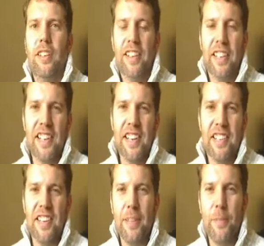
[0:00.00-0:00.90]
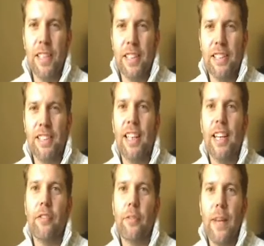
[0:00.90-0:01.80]
Hi guys, I'm Nicholas
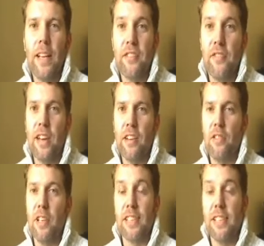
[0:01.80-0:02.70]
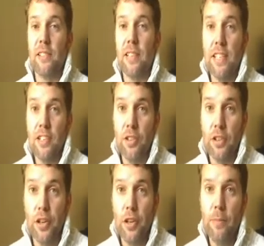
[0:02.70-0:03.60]
King from
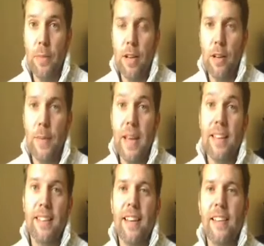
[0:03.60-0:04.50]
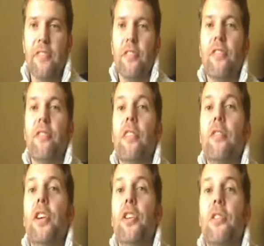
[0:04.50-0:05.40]
houseofelectroniccigarettes.com. I'm here today to
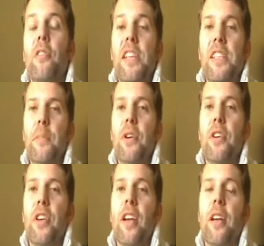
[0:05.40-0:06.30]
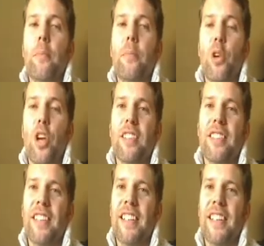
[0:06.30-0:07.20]
review the Green Smoke
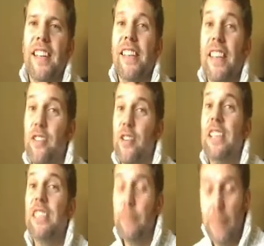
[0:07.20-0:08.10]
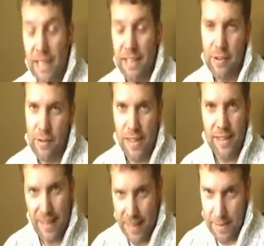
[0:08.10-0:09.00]
product. Now, as you may know, I
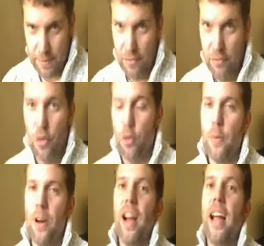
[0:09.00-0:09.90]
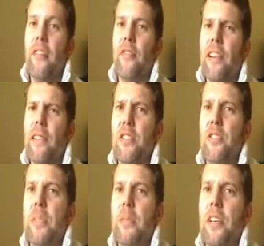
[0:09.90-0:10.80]
did this before, but I had a very
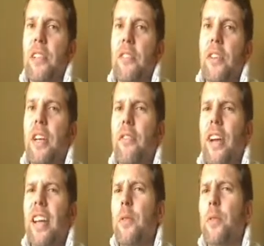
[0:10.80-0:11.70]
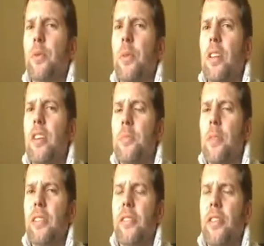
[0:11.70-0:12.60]
dodgy microphone. In fact, it was one of those
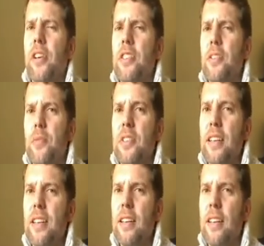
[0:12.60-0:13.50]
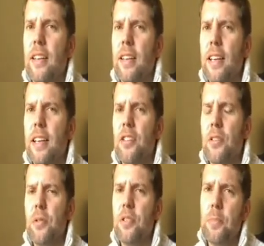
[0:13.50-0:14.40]
microphones that was
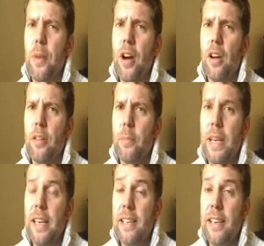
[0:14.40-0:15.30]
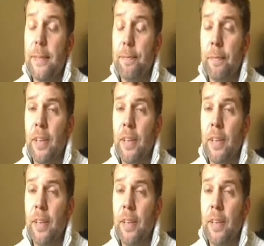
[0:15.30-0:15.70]
installed as part of the PC.